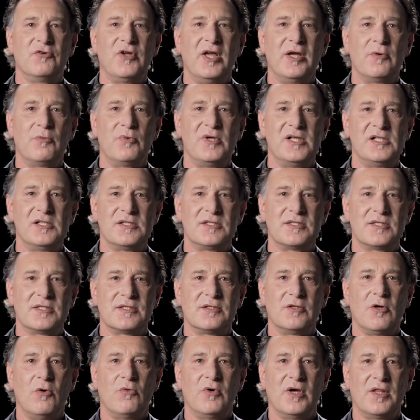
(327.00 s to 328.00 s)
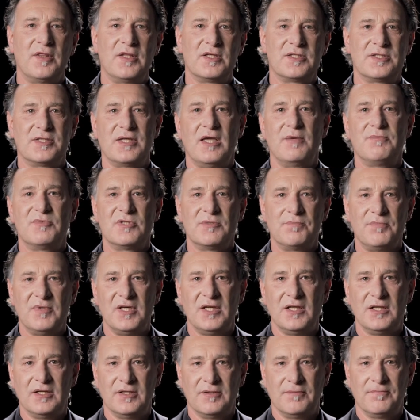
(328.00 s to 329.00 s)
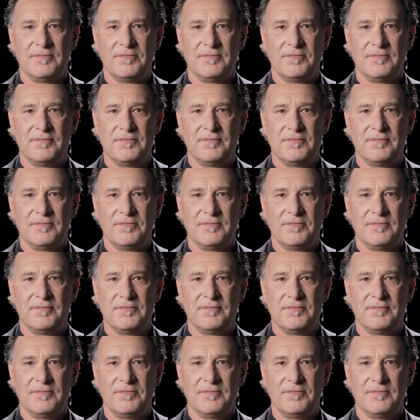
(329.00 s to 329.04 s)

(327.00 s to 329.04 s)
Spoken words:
rear wheels go at the same speed.